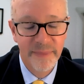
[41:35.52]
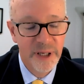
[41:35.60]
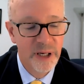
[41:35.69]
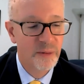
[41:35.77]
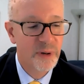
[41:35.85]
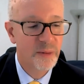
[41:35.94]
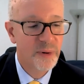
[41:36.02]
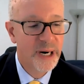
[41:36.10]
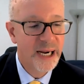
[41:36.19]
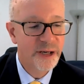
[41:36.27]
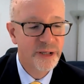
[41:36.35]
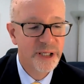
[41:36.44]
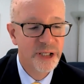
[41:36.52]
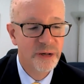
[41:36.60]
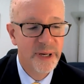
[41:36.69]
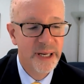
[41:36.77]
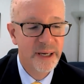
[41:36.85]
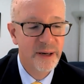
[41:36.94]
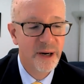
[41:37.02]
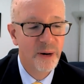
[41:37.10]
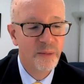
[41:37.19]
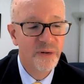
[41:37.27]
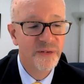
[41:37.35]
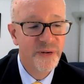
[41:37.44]
we're actually
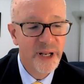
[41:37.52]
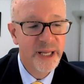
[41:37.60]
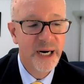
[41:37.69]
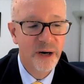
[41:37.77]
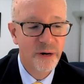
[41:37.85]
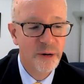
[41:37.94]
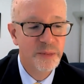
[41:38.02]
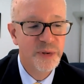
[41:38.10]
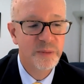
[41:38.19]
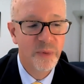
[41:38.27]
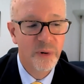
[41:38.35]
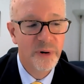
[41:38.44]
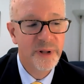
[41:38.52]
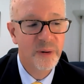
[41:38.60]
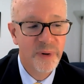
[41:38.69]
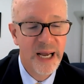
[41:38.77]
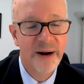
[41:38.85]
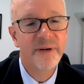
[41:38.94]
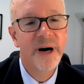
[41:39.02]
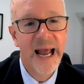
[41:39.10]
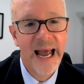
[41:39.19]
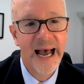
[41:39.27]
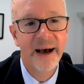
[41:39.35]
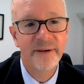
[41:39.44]
we're filling our groups more than we ever
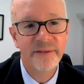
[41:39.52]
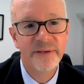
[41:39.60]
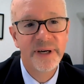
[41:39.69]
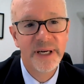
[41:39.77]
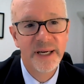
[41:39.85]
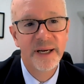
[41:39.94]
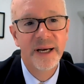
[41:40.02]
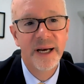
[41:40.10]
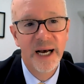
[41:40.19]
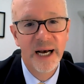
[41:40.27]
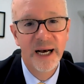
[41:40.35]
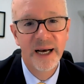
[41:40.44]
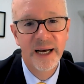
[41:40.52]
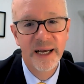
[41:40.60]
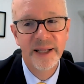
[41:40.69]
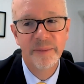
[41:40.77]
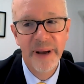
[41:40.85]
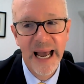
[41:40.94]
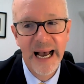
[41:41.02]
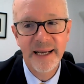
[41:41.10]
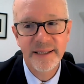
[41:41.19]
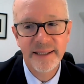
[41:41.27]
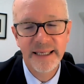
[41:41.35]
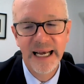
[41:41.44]
have in the
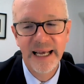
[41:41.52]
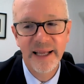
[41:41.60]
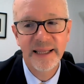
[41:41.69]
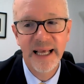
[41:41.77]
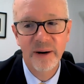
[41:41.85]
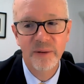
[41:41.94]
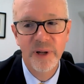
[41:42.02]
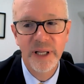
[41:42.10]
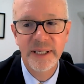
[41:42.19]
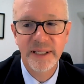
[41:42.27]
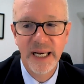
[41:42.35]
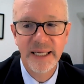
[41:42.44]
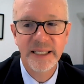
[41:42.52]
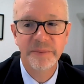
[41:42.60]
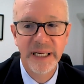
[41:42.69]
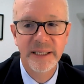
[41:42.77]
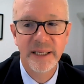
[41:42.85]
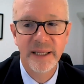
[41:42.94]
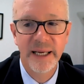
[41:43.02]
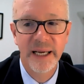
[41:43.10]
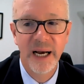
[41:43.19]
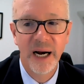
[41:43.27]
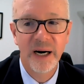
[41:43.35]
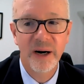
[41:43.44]
past, and I think that really does speak to the
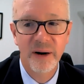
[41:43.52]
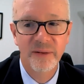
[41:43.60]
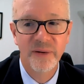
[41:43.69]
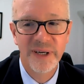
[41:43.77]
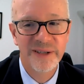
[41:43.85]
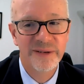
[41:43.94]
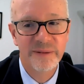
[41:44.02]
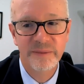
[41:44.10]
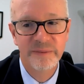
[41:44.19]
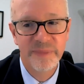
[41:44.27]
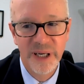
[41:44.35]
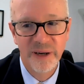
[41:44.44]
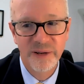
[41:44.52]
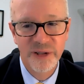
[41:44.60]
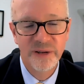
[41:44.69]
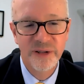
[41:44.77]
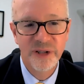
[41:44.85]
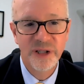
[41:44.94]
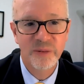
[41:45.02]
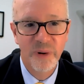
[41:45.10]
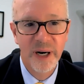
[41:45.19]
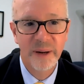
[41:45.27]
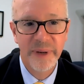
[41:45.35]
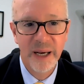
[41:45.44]
hunger of it. Students just
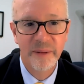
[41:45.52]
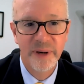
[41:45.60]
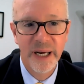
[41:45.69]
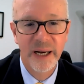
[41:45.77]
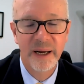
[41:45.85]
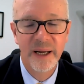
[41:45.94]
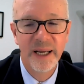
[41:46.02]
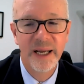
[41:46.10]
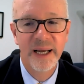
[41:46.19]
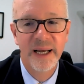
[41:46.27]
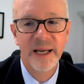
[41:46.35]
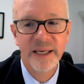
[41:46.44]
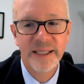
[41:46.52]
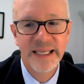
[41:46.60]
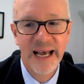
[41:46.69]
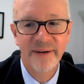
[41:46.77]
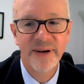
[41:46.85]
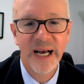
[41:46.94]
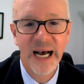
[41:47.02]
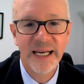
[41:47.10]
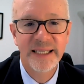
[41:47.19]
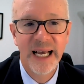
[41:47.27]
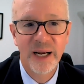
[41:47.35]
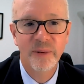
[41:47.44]
want to be able to have
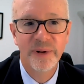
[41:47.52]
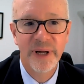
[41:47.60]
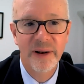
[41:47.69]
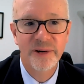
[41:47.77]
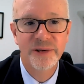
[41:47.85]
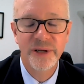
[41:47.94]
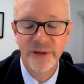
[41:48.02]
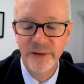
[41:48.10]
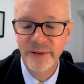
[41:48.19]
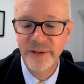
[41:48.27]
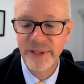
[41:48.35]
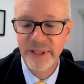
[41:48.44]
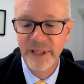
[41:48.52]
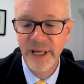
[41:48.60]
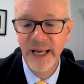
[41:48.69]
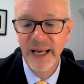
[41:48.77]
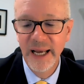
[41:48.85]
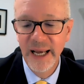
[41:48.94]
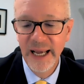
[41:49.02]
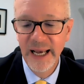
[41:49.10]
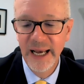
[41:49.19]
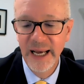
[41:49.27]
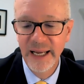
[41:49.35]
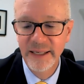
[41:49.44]
contact with other students,
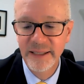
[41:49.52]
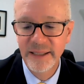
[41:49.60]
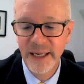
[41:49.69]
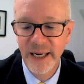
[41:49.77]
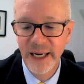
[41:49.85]
and